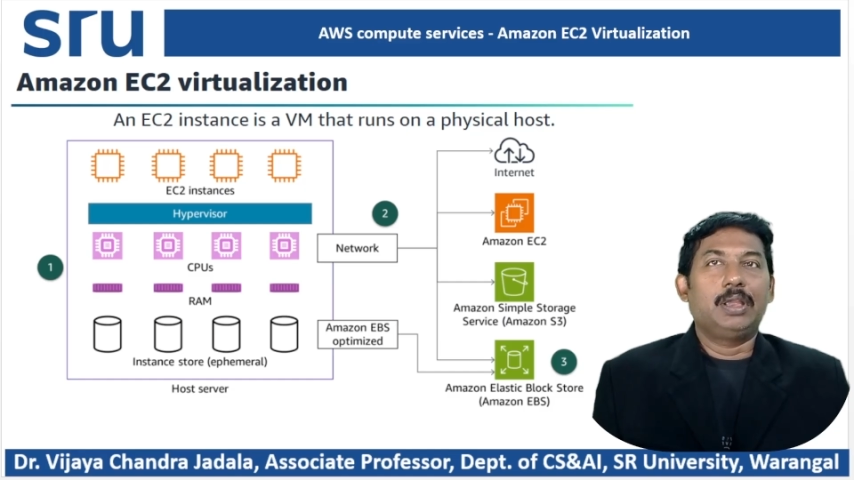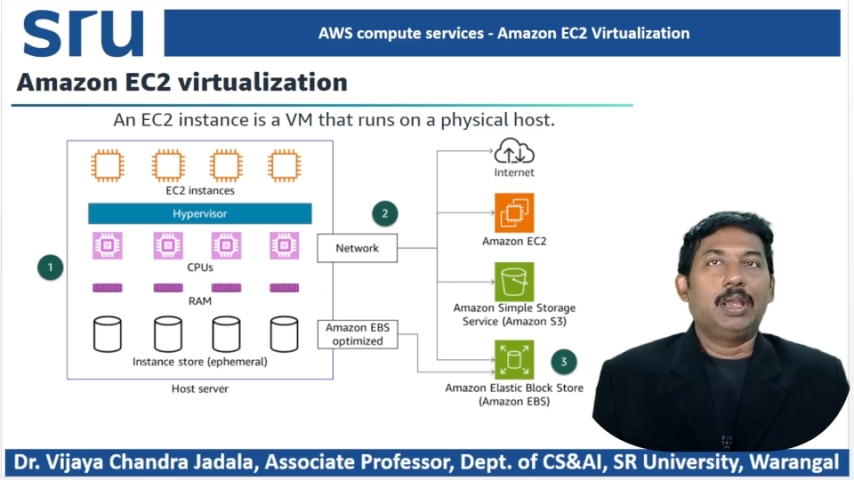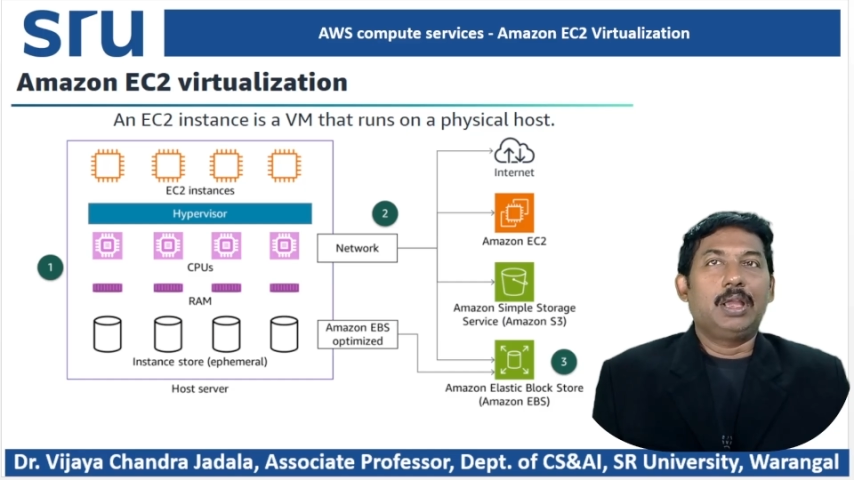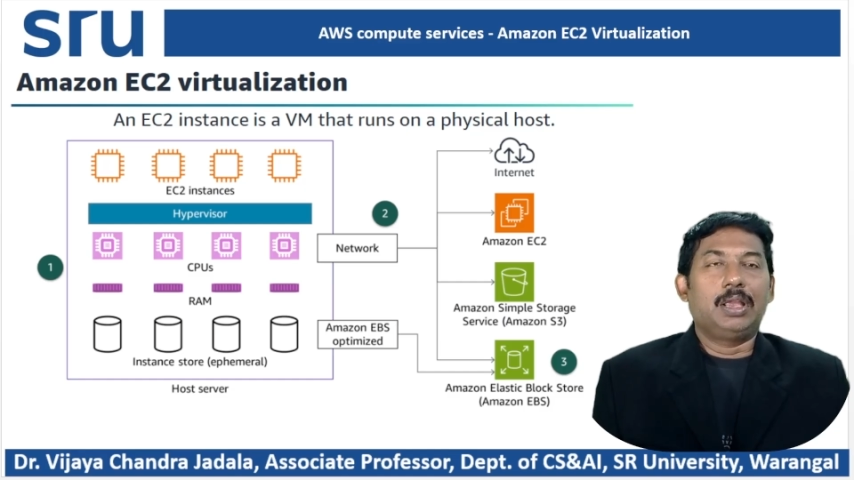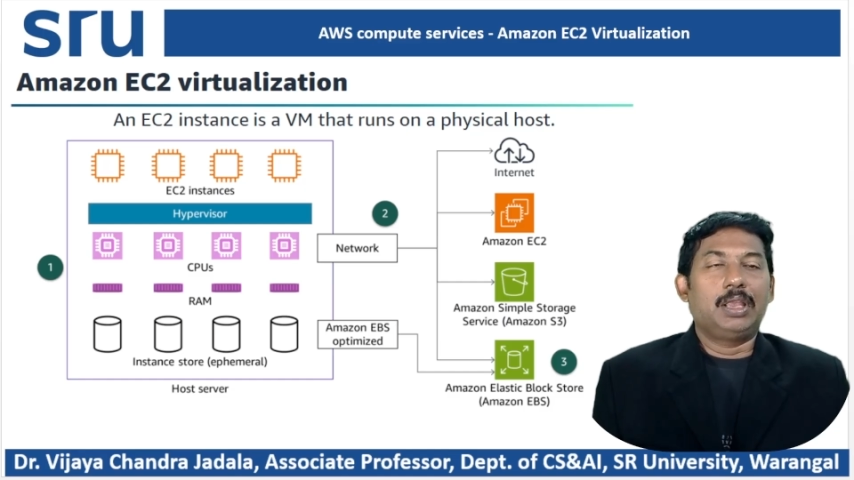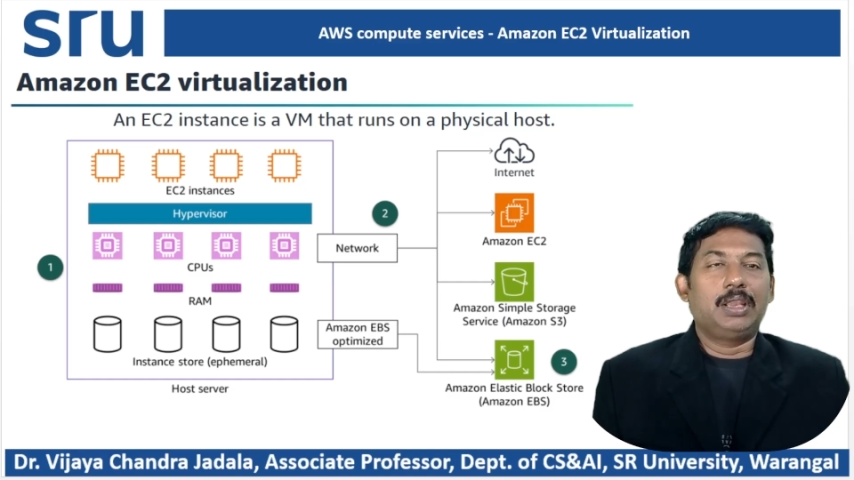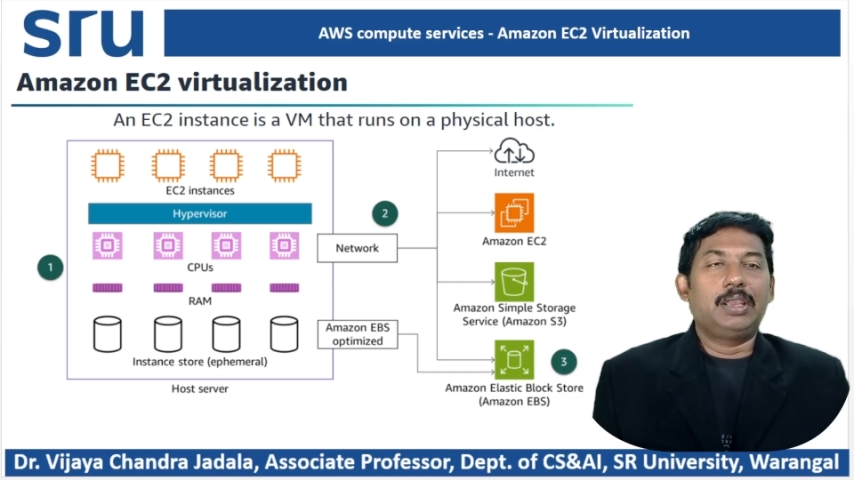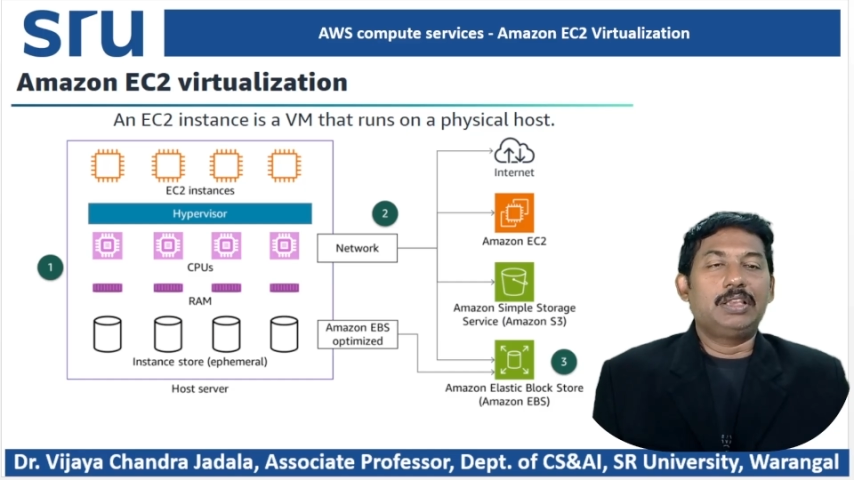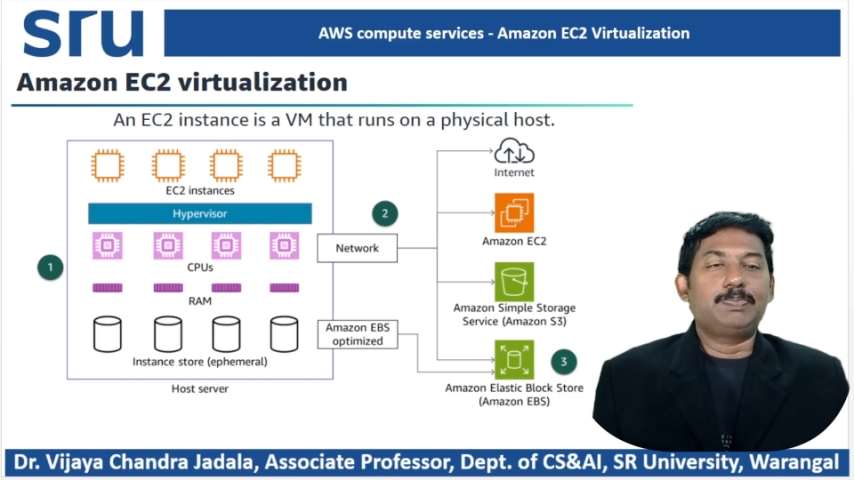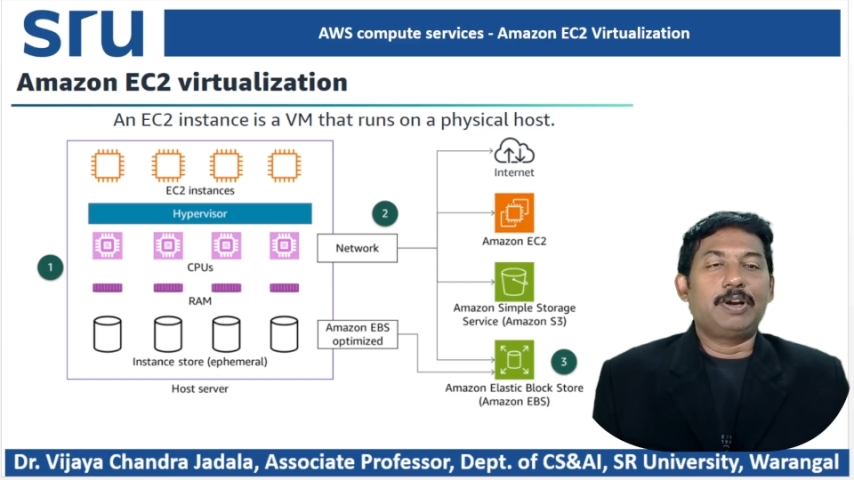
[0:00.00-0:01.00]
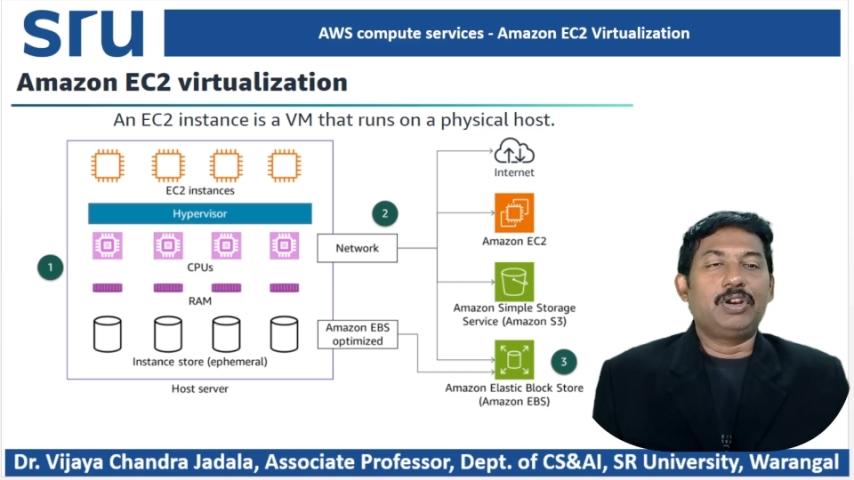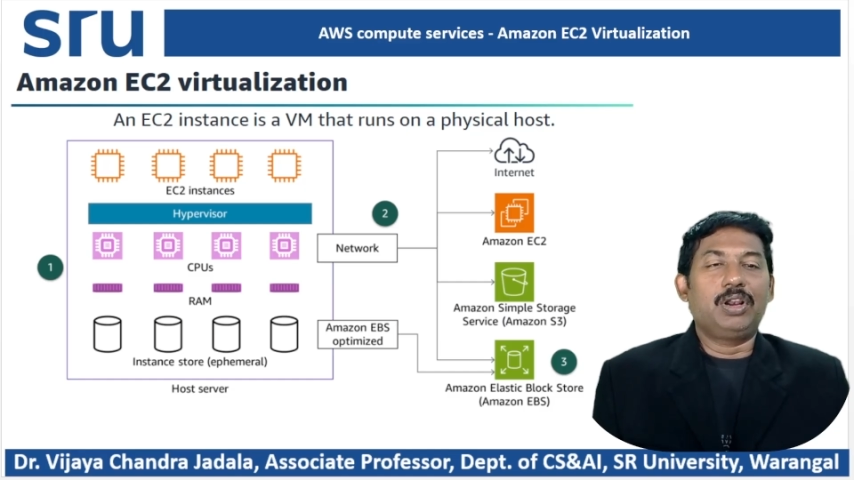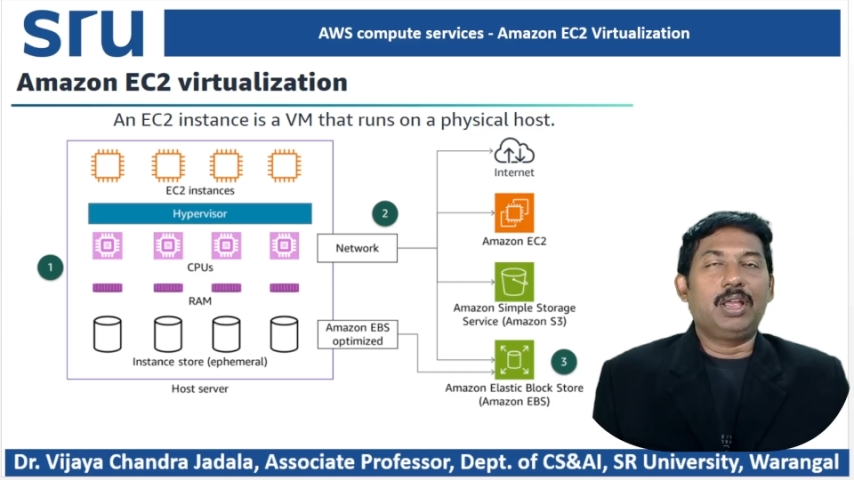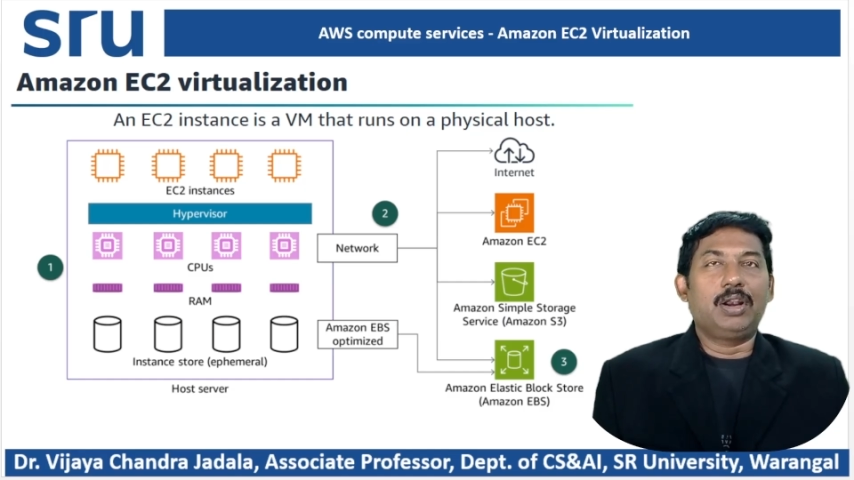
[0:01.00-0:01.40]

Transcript: In this particular